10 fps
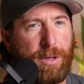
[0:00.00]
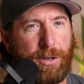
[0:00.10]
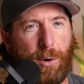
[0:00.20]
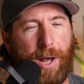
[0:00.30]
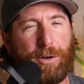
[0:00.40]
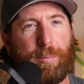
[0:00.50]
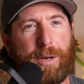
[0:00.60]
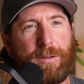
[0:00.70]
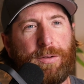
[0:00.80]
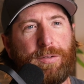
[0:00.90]

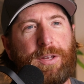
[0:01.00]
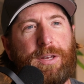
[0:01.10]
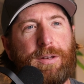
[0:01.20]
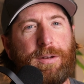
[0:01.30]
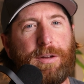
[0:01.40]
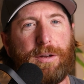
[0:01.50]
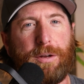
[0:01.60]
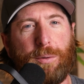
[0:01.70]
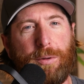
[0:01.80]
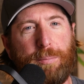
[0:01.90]
element in the scene
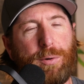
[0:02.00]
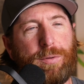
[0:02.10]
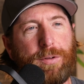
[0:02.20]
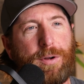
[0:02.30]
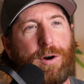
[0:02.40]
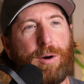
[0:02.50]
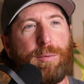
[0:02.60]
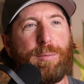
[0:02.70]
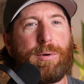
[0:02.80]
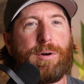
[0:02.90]
with boats in the
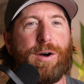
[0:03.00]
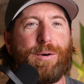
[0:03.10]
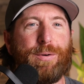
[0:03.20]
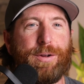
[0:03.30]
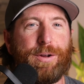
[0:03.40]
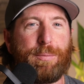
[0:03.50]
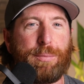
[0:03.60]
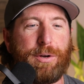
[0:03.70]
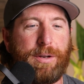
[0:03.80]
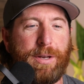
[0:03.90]
harbor below.
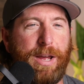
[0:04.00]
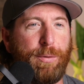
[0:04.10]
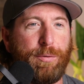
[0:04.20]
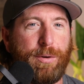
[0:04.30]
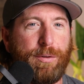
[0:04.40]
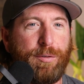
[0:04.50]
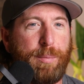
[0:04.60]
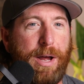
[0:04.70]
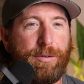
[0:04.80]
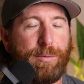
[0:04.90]
But yeah, it was one of those
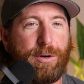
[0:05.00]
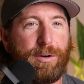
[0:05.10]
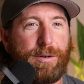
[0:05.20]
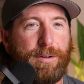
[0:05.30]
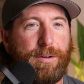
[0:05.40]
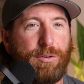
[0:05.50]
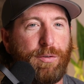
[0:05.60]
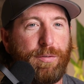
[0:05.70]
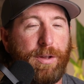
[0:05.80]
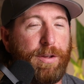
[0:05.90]
spots where,
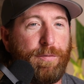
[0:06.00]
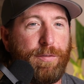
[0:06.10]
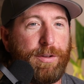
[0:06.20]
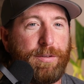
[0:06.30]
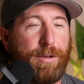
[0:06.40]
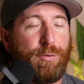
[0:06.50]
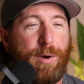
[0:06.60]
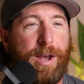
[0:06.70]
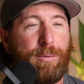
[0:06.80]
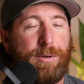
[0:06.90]
so if it does
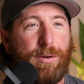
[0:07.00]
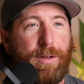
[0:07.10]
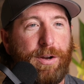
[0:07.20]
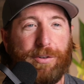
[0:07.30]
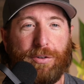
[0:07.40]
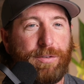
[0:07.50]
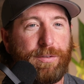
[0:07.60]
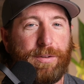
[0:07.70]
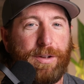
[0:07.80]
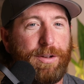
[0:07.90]
rain when you're there, you just
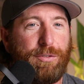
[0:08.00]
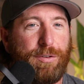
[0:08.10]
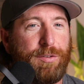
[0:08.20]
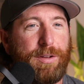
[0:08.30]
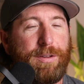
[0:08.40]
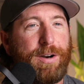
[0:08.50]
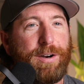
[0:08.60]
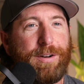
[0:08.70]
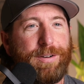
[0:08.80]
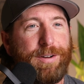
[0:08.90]
sit there
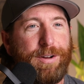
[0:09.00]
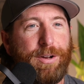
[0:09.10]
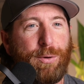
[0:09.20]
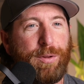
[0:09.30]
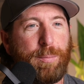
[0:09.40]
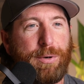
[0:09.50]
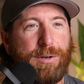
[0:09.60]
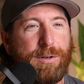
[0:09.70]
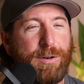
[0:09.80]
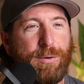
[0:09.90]
and with a
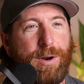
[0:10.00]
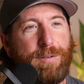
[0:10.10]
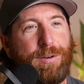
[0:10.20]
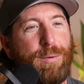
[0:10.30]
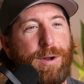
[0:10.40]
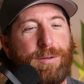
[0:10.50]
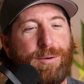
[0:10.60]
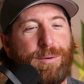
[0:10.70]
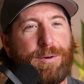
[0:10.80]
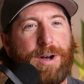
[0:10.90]
book or whatever you want to
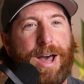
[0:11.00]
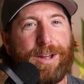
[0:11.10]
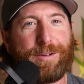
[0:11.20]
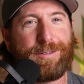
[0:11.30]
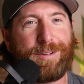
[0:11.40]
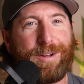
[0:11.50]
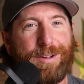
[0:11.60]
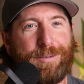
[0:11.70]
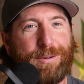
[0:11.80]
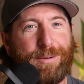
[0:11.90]
do and relax.
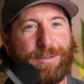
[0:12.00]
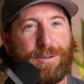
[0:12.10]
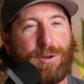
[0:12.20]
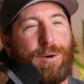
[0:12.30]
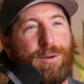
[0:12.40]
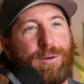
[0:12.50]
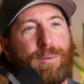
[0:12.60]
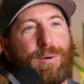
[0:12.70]
So it's hard to go